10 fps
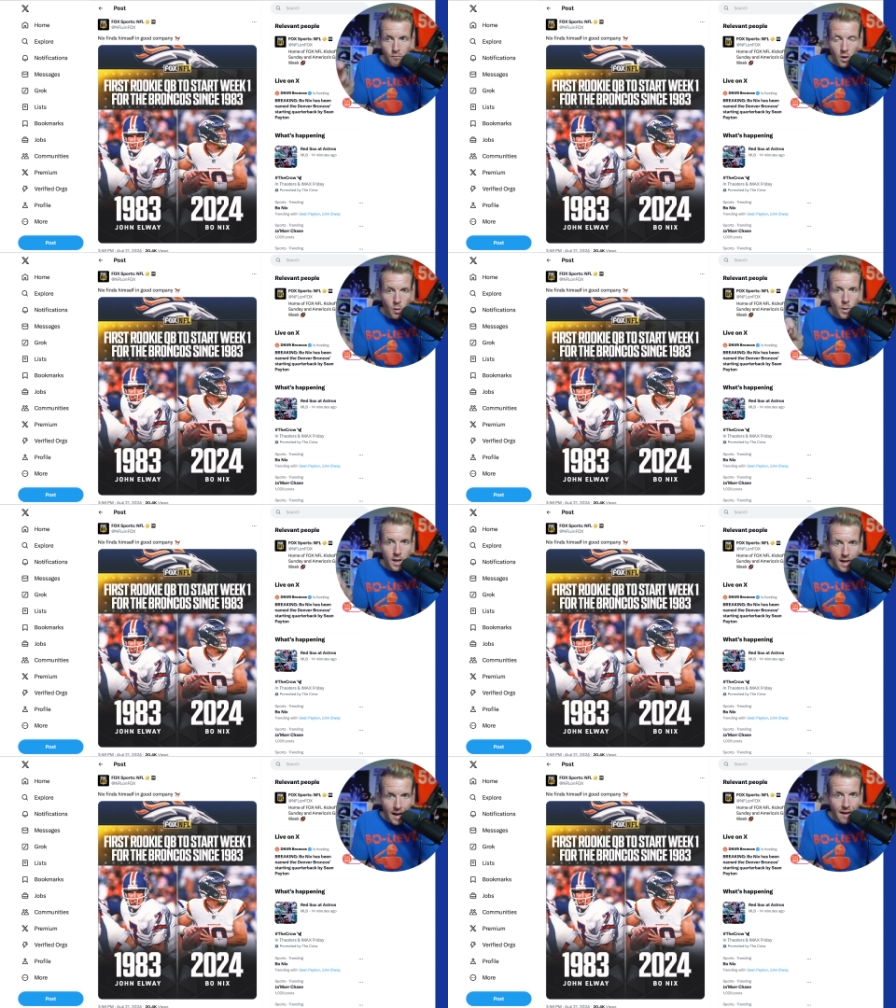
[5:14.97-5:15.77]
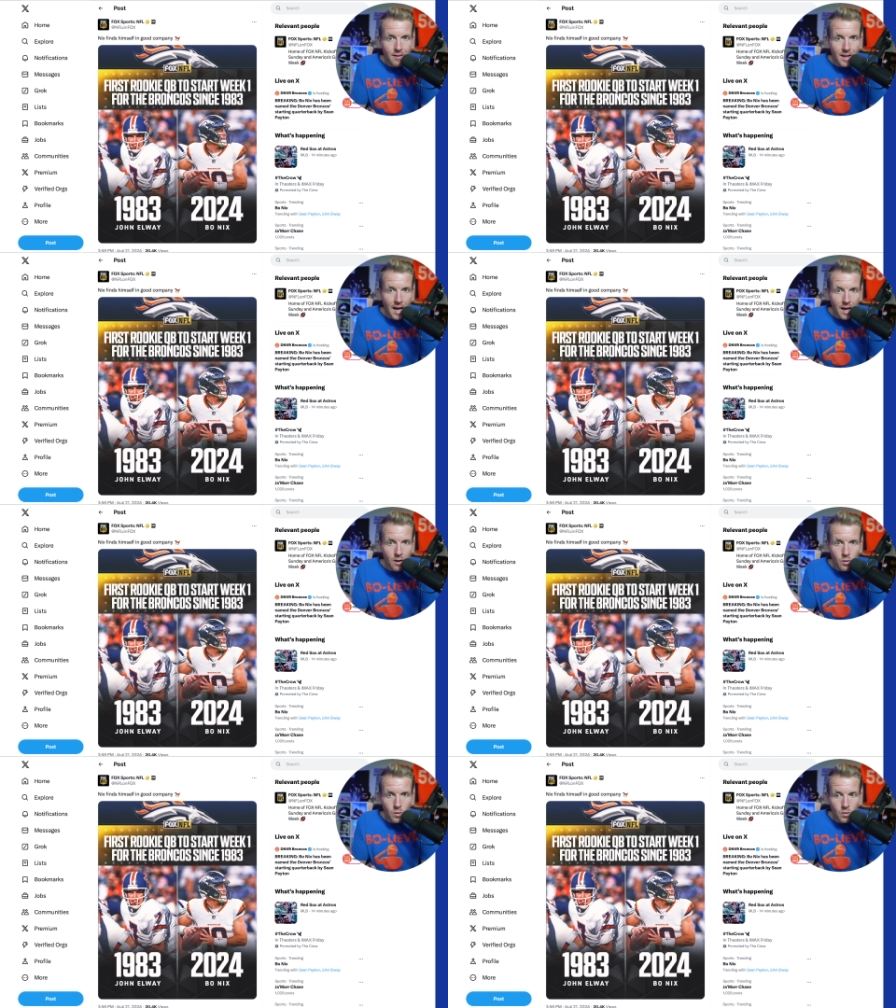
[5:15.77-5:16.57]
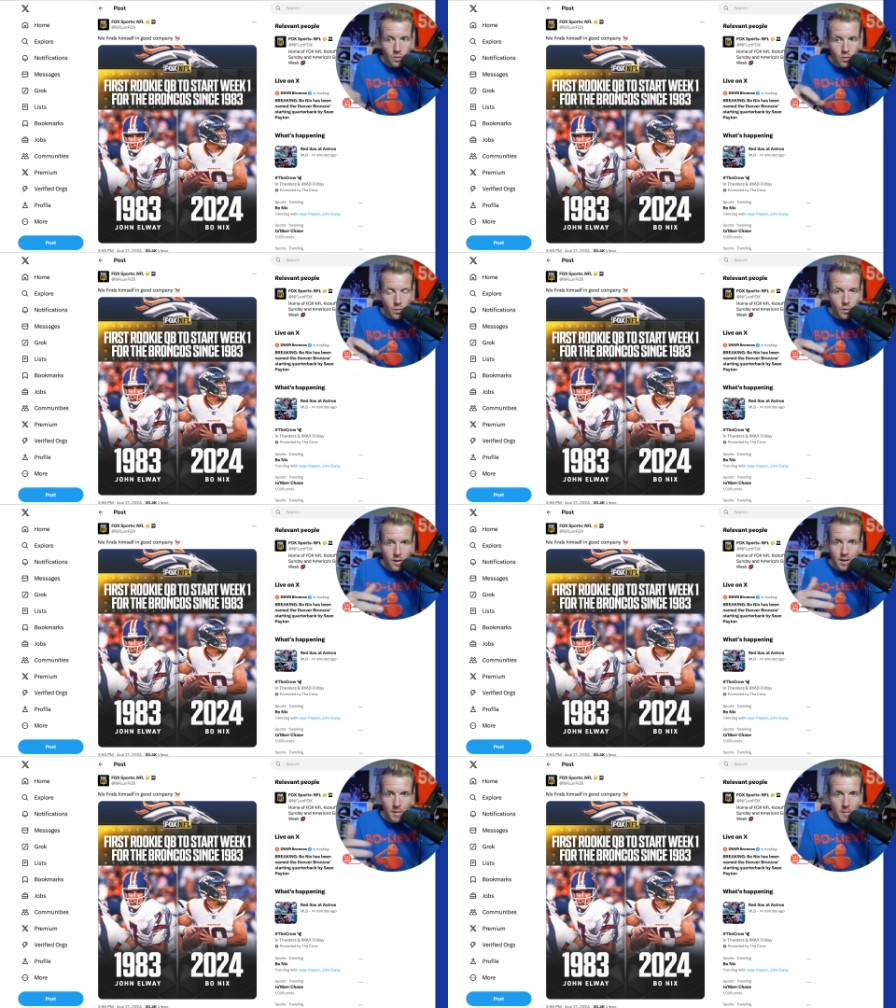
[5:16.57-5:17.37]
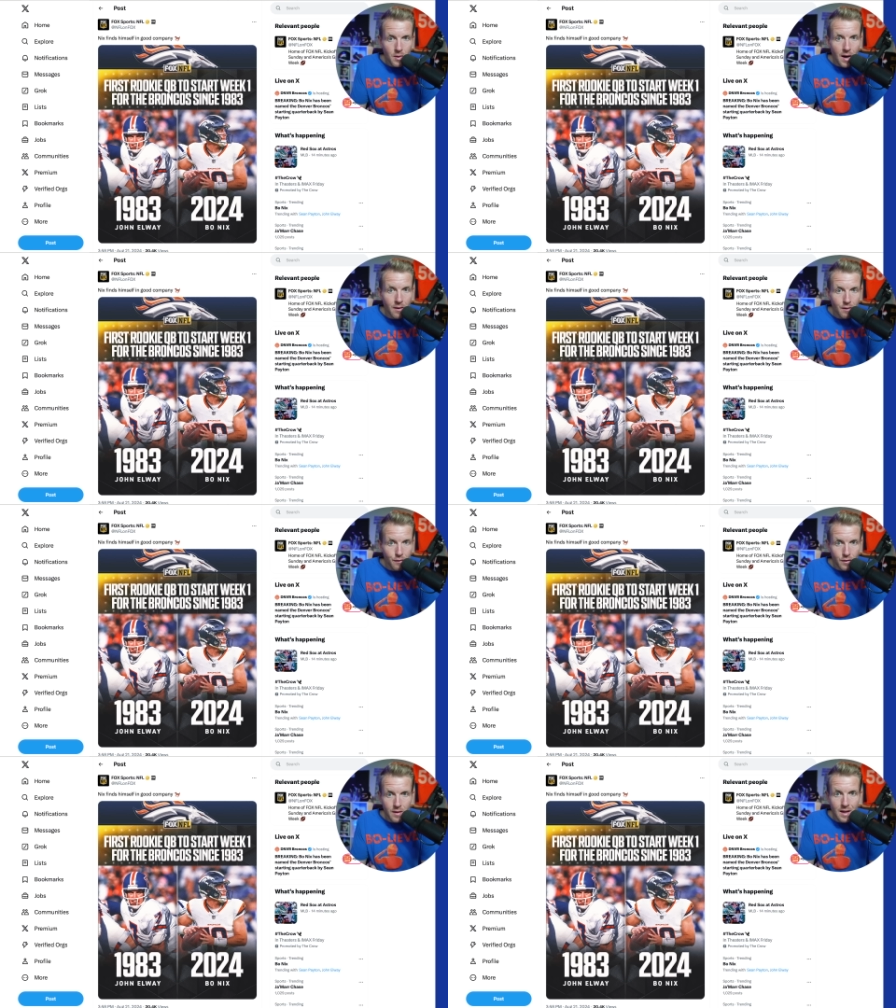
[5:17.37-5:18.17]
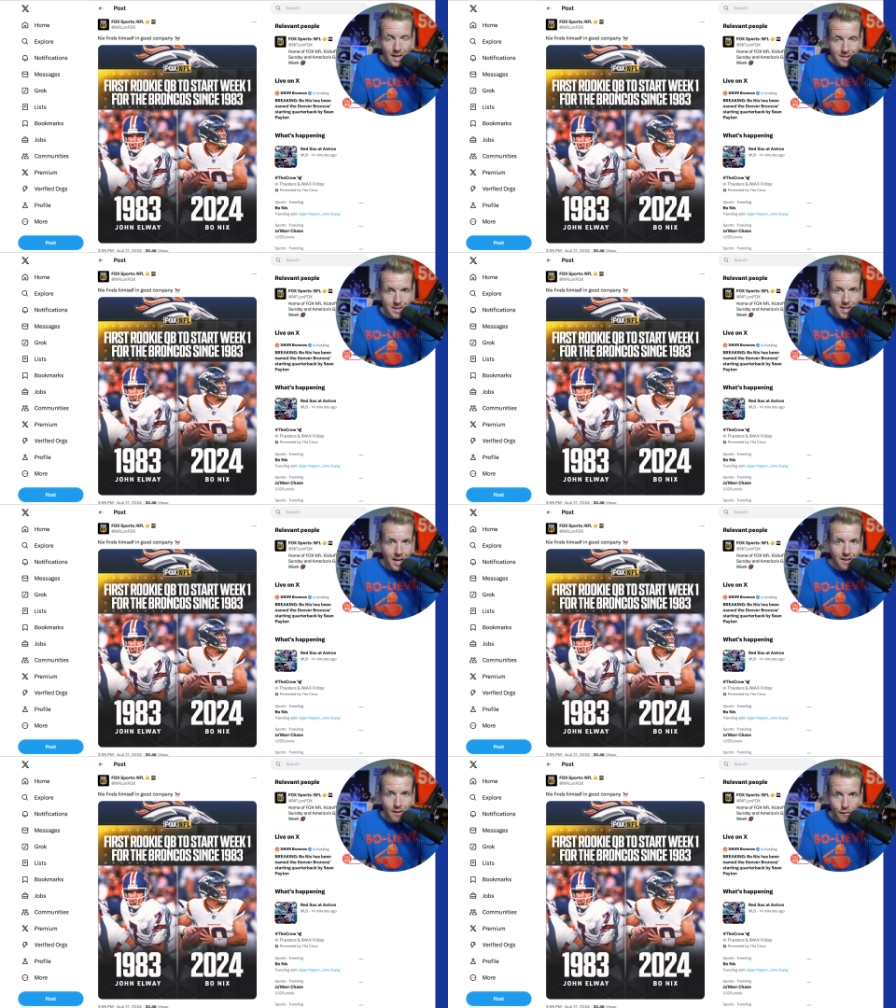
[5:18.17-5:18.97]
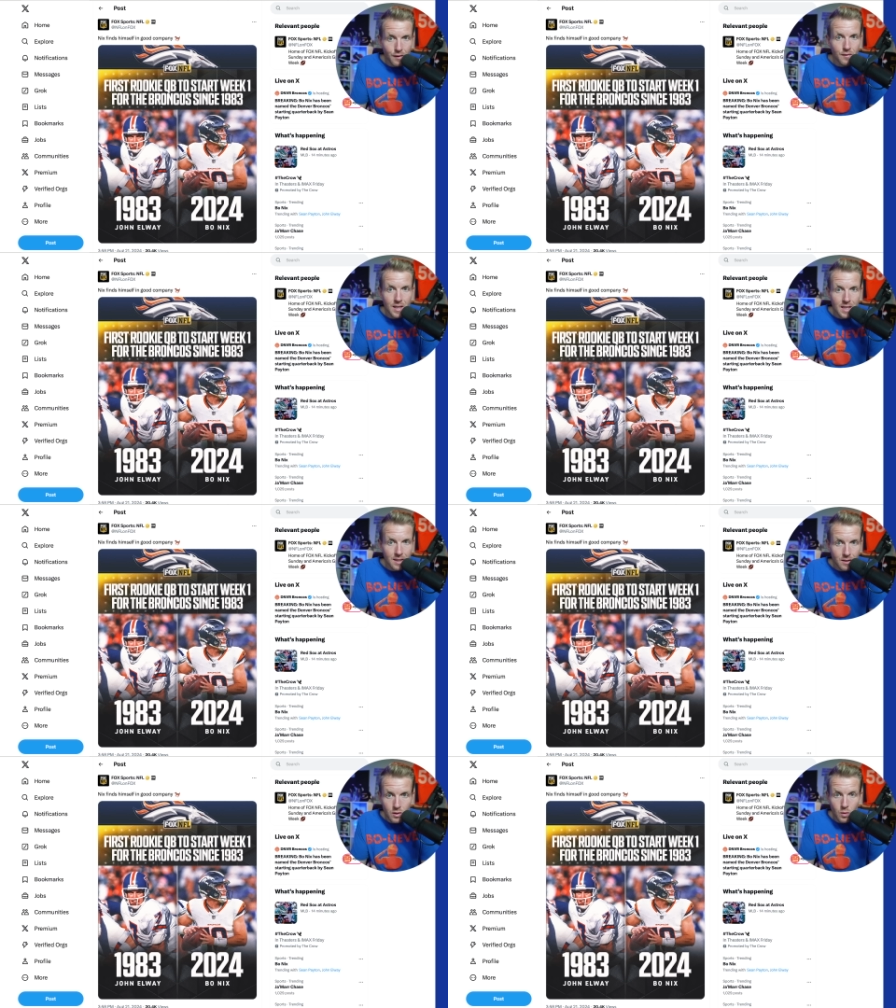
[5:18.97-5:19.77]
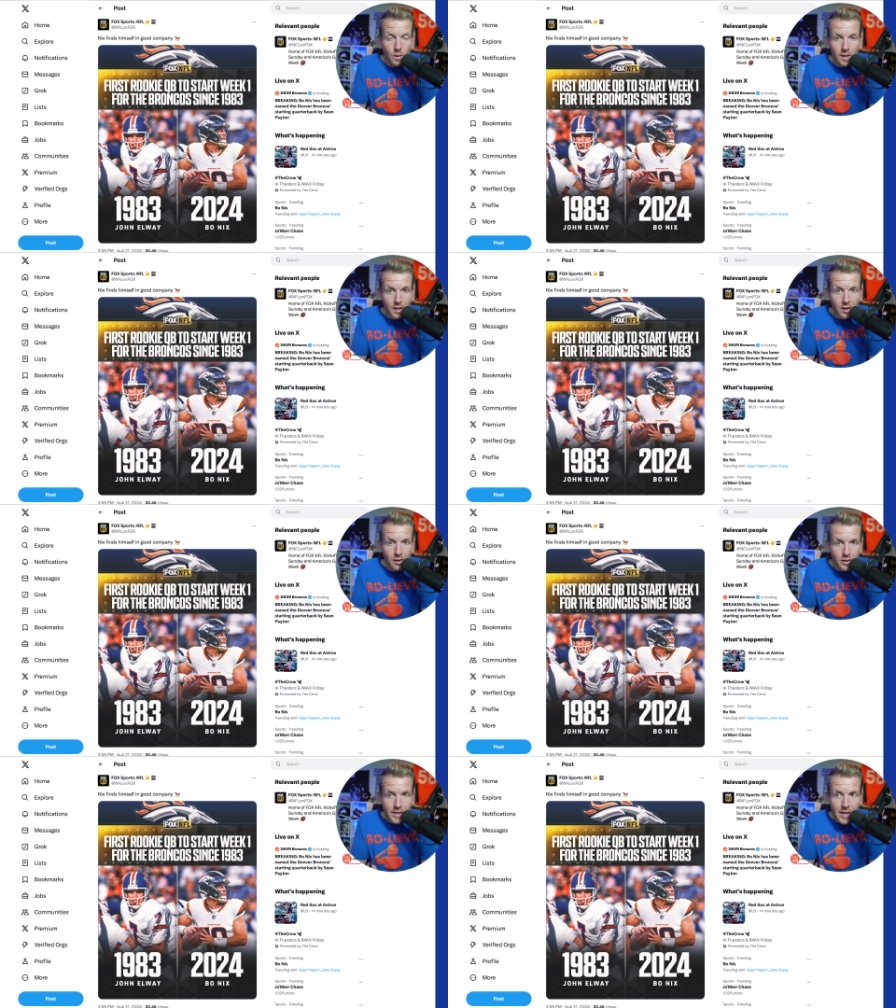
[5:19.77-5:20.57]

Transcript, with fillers: are we going to have a guy who who we're going to be proud of for the next ten to fifteen to twenty years.